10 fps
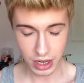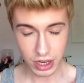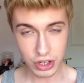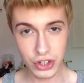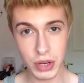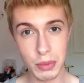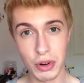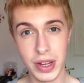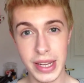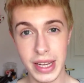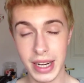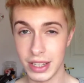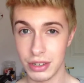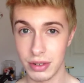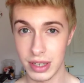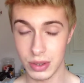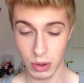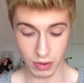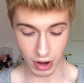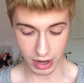shimmery, glittery
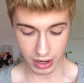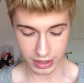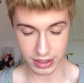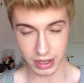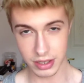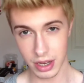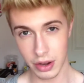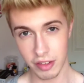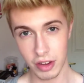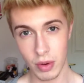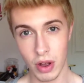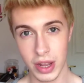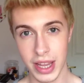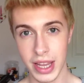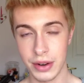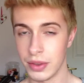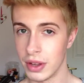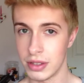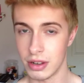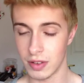sort of highlighter, so if you aren't keen on
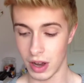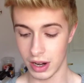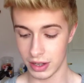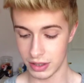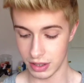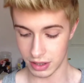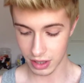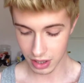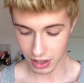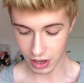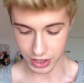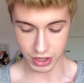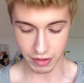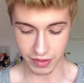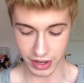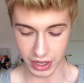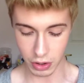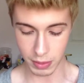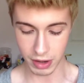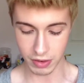those sort of highlighters, I don't think it
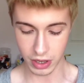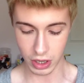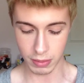would be for you.